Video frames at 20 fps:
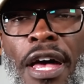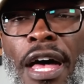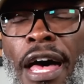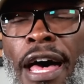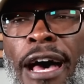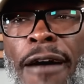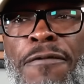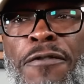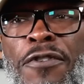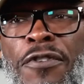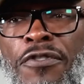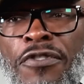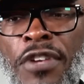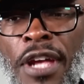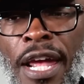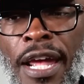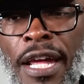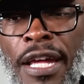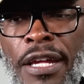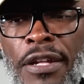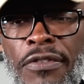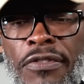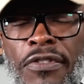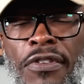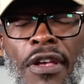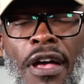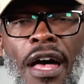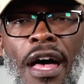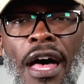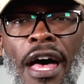after chance
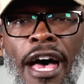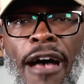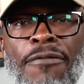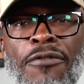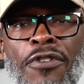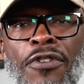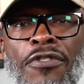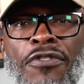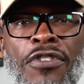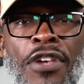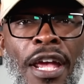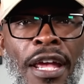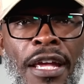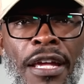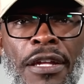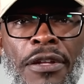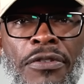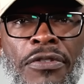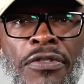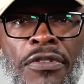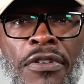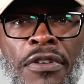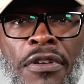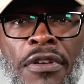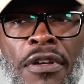after chance.